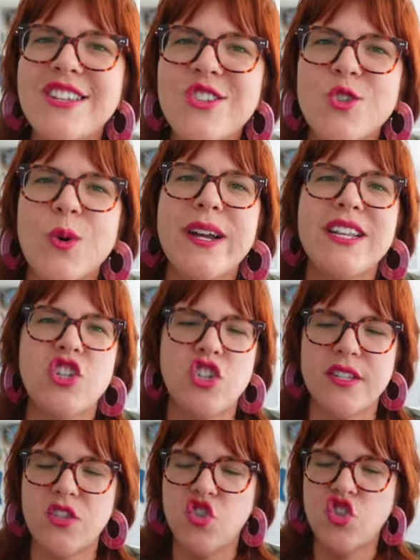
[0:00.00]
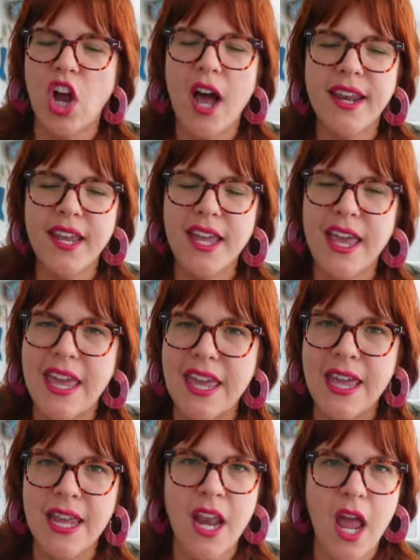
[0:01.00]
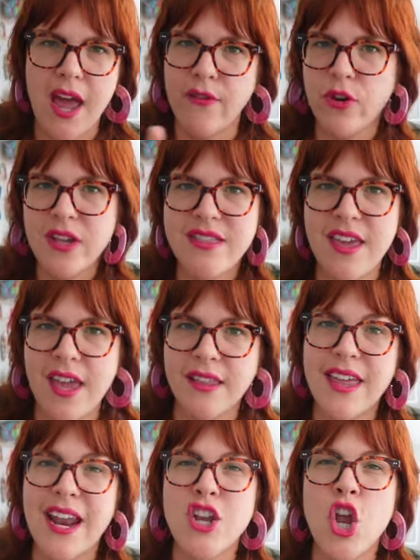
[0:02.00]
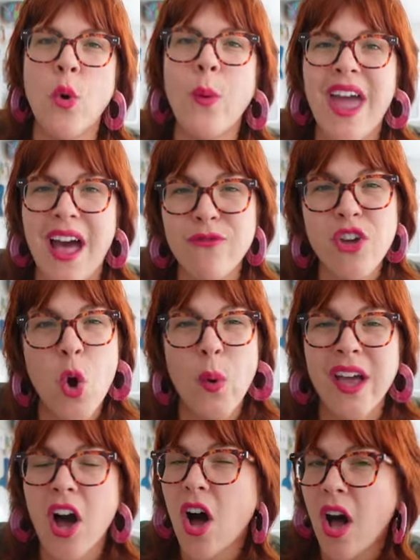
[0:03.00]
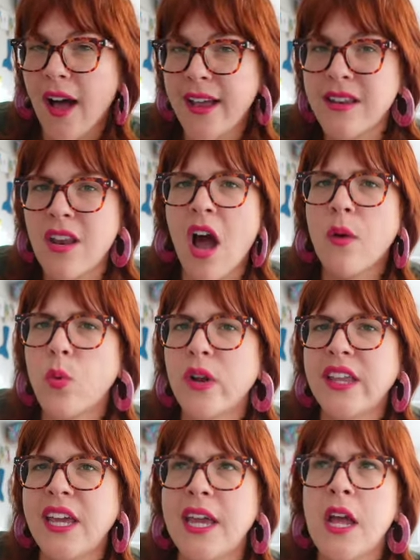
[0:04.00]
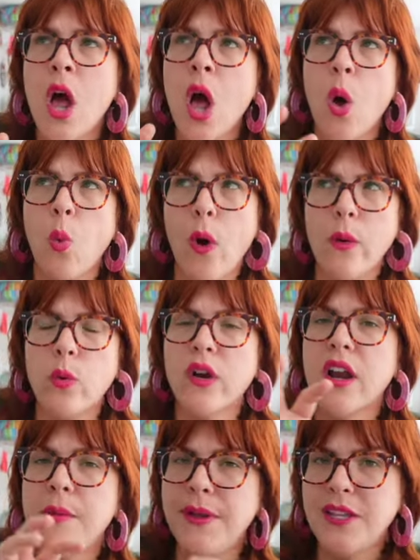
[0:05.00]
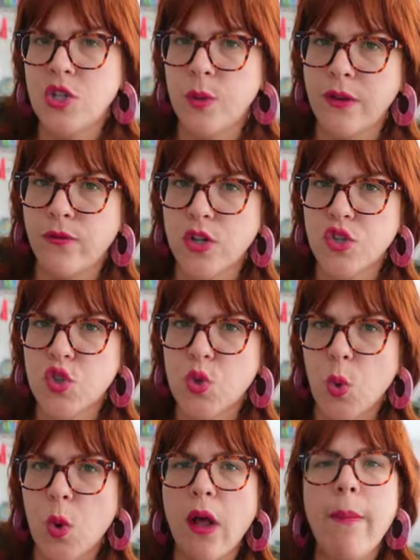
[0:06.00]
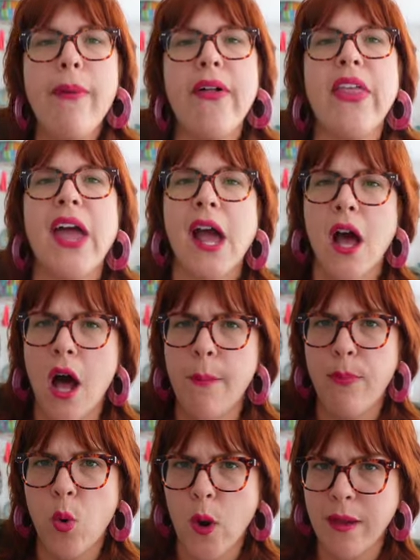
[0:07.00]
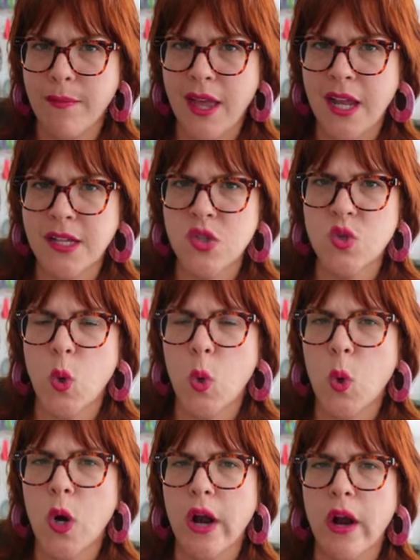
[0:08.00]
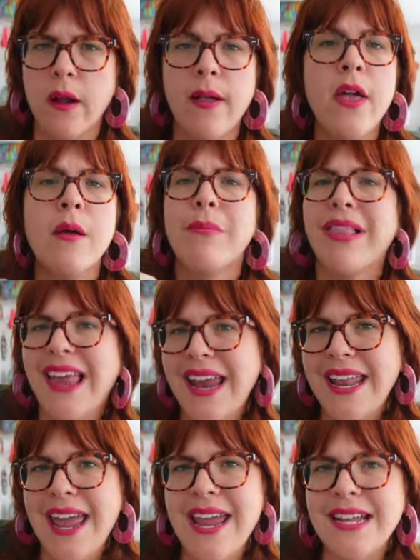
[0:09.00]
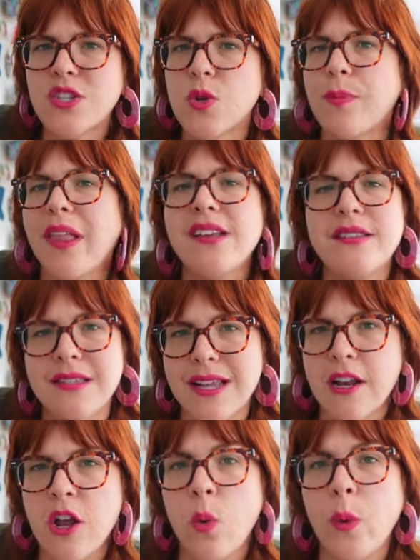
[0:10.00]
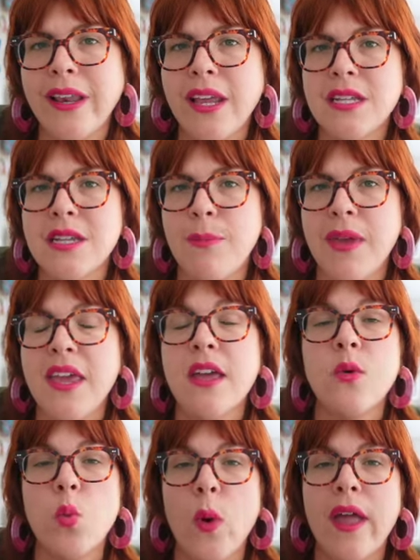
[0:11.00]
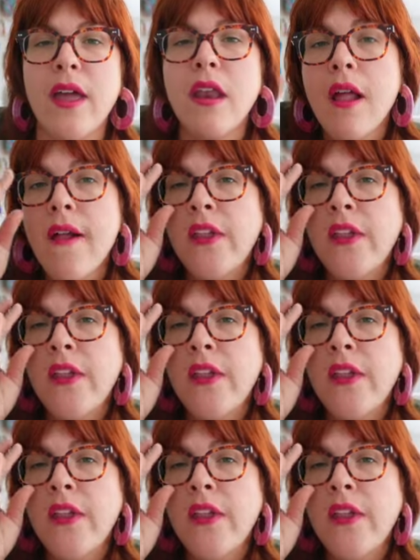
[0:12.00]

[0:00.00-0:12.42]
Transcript: enjoyed just jotting in everything that I know we have going on, not really what we're going to be doing for school, but like appointments or play dates or places I know we need to be and when.